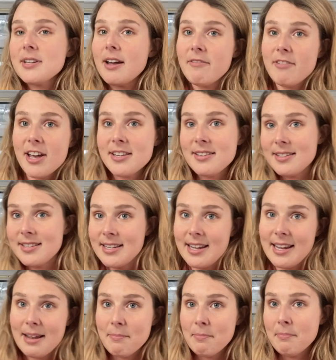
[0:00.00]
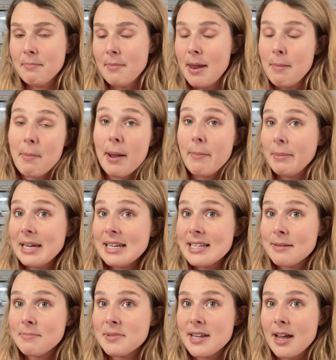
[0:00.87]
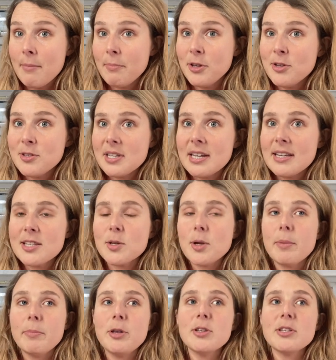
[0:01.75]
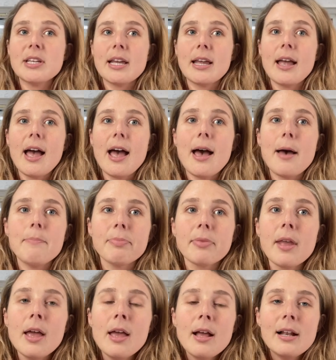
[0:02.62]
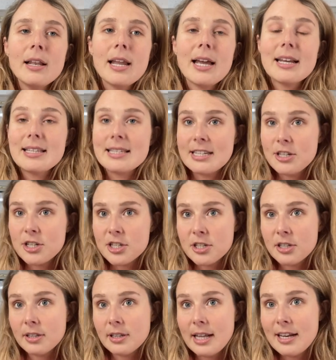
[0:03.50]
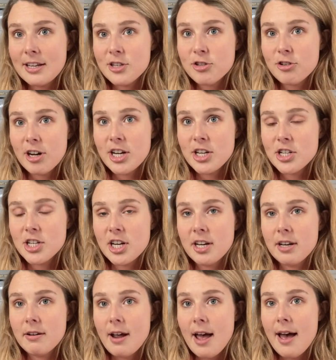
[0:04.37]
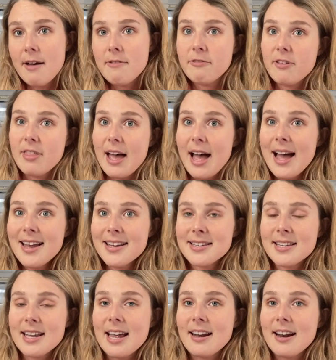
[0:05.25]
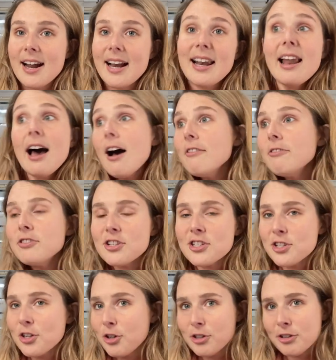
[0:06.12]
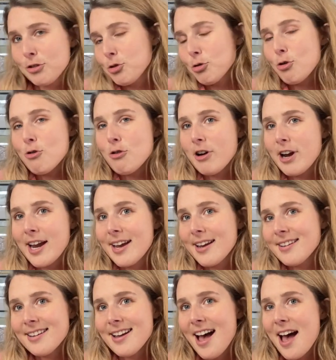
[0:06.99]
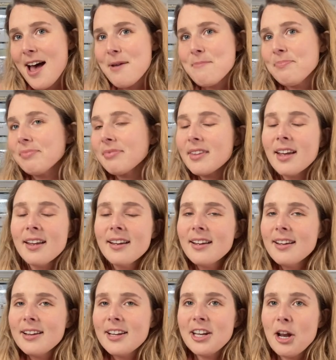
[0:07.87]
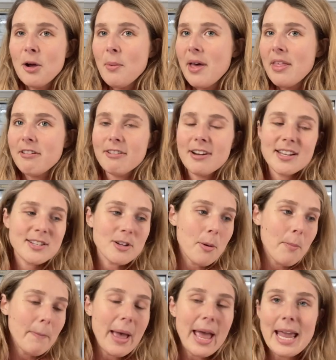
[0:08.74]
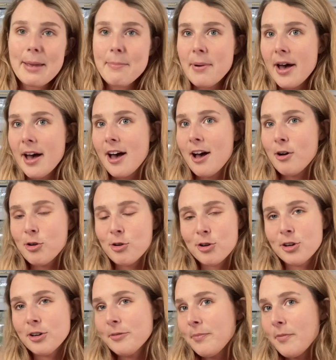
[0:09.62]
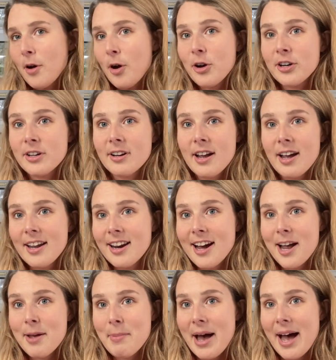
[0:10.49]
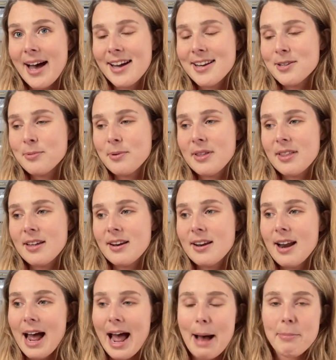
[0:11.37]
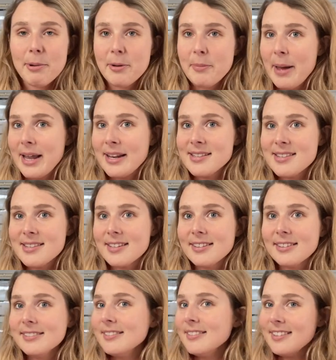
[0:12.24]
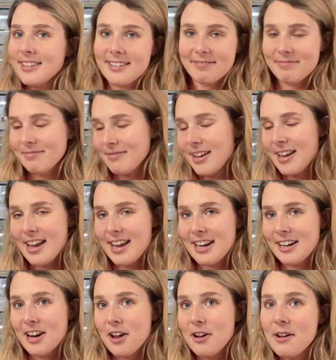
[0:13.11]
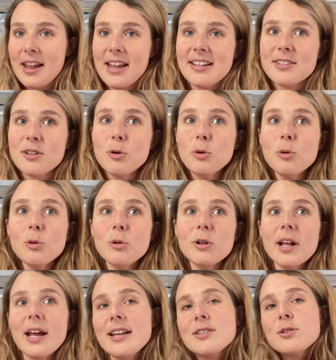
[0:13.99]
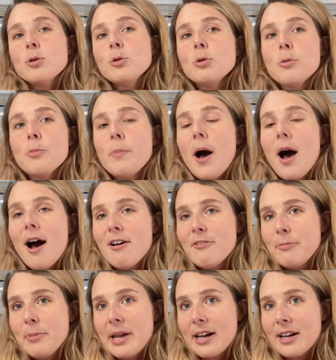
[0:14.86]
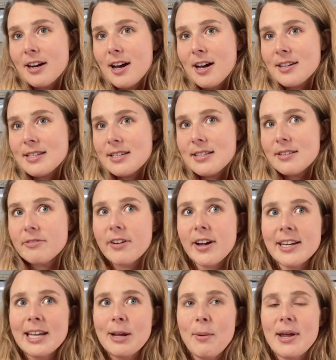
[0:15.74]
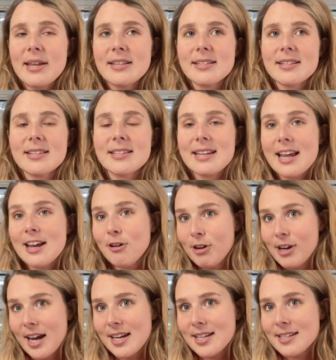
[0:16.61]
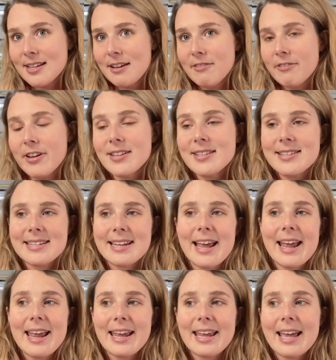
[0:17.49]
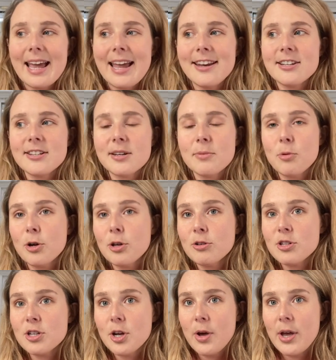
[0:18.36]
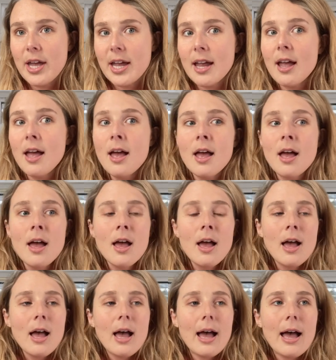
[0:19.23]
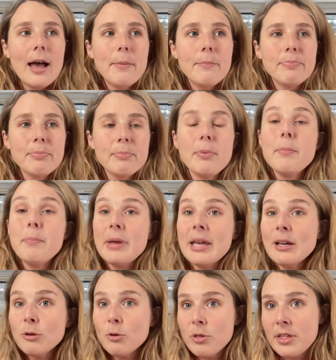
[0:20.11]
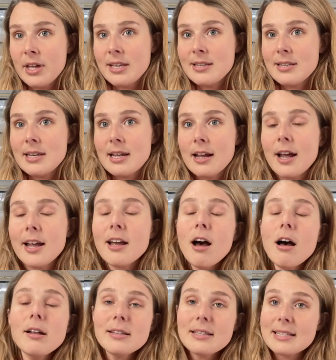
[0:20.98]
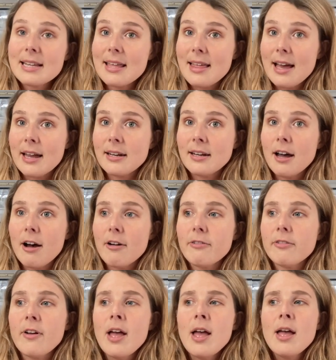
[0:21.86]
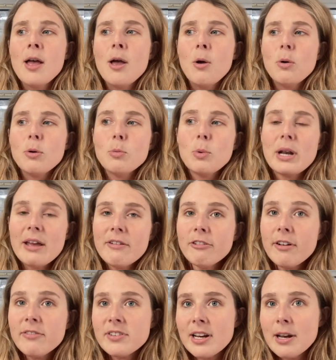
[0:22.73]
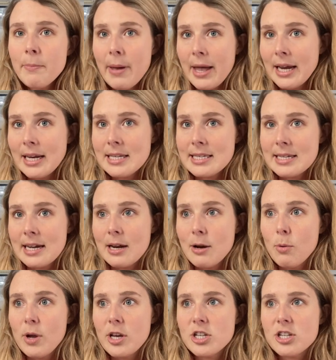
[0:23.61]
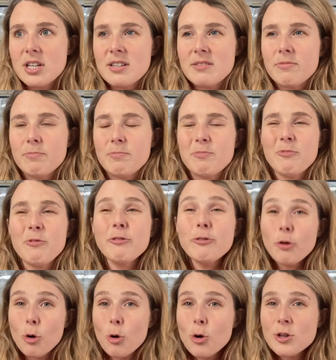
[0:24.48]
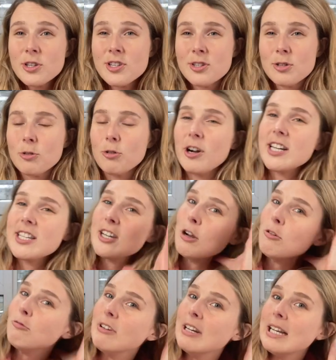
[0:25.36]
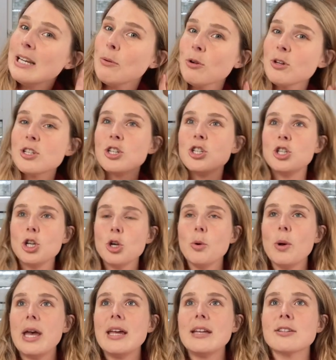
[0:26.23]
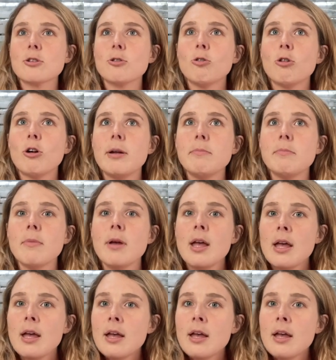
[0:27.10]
diversity in my mediums that I'm using. So I'm using like digital illustration for that, and I love just drawing, you know, whether it's on paper or on an iPad with an Apple pencil, you know, it's all part of being an artist, finding ways to stay creative and stay engaged in what you're doing. But being authentic, I can't say that enough. Whenever I've done a painting which is forced, or I don't really want to do it, or I'm,